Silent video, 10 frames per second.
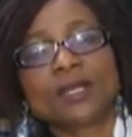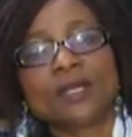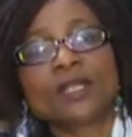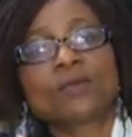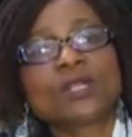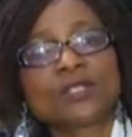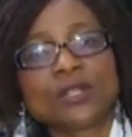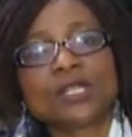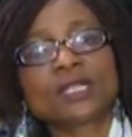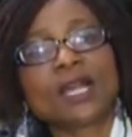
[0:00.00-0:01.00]
The
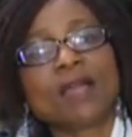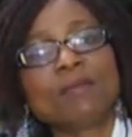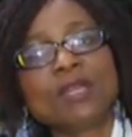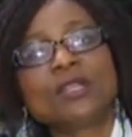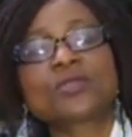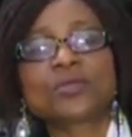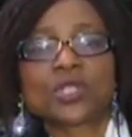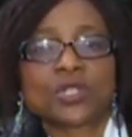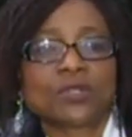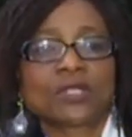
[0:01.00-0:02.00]
question is, how many
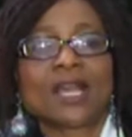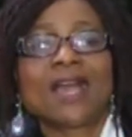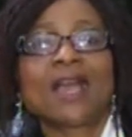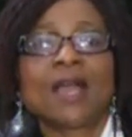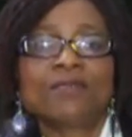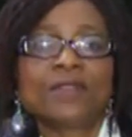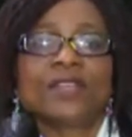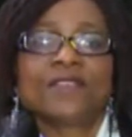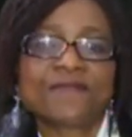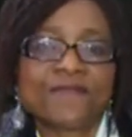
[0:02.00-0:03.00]
institutions are having
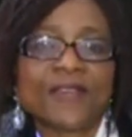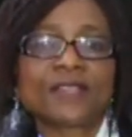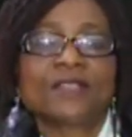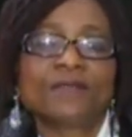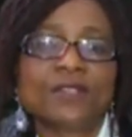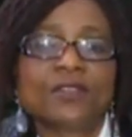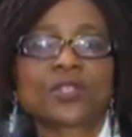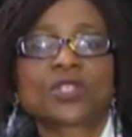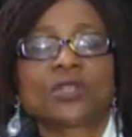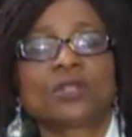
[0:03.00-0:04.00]
effective
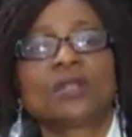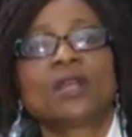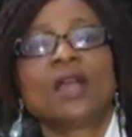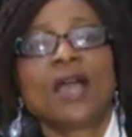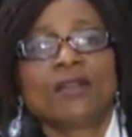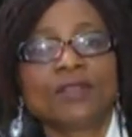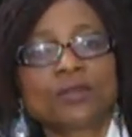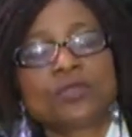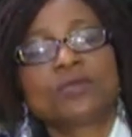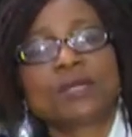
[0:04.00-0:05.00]
induction and
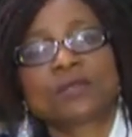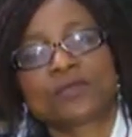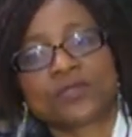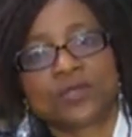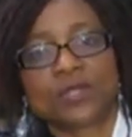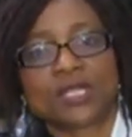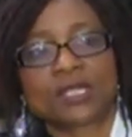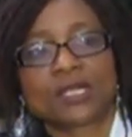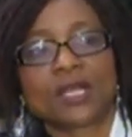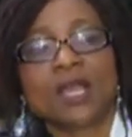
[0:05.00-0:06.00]
recruitment of
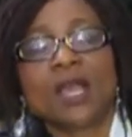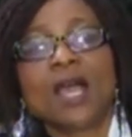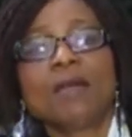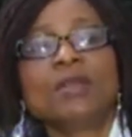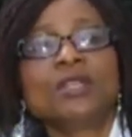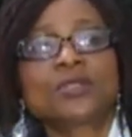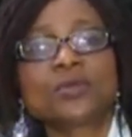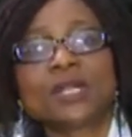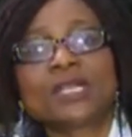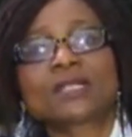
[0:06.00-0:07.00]
students? How many
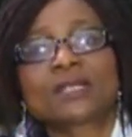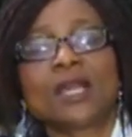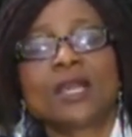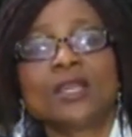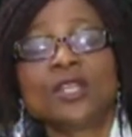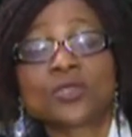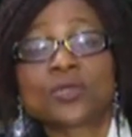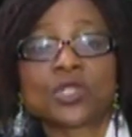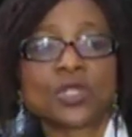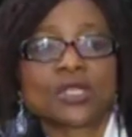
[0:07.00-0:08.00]

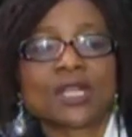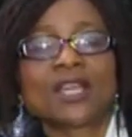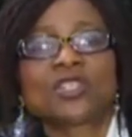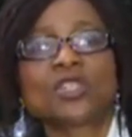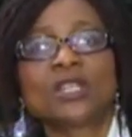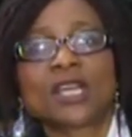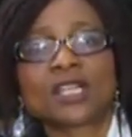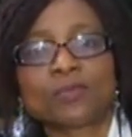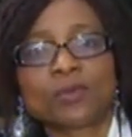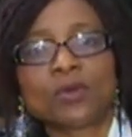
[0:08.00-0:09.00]
institutions are actually
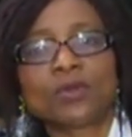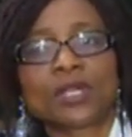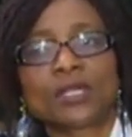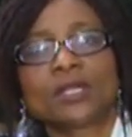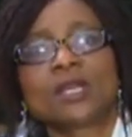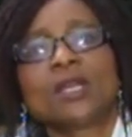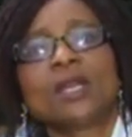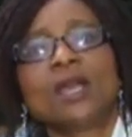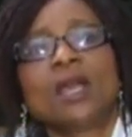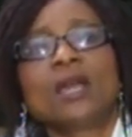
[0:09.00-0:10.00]
exploring
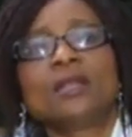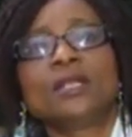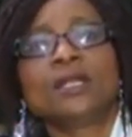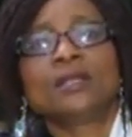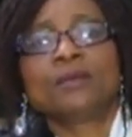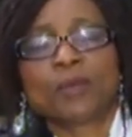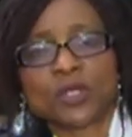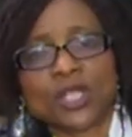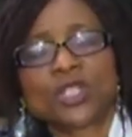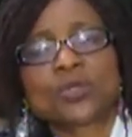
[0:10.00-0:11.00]
the
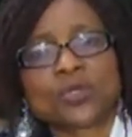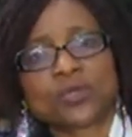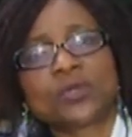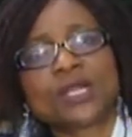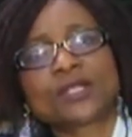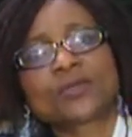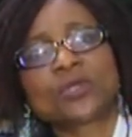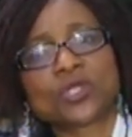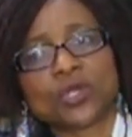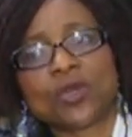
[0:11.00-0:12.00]
potential students to
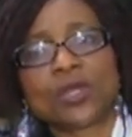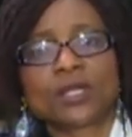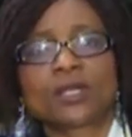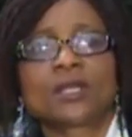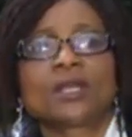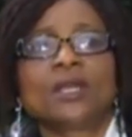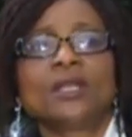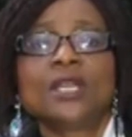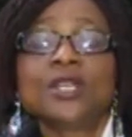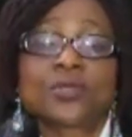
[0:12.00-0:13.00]
join
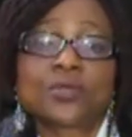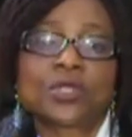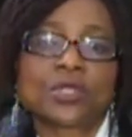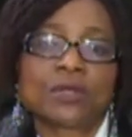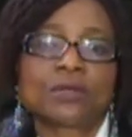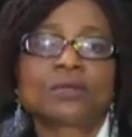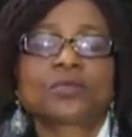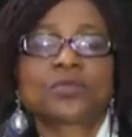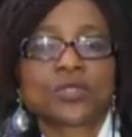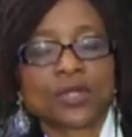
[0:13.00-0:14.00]
the institution
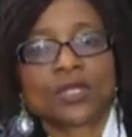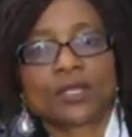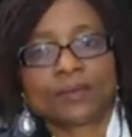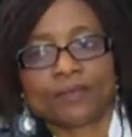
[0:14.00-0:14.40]
to study?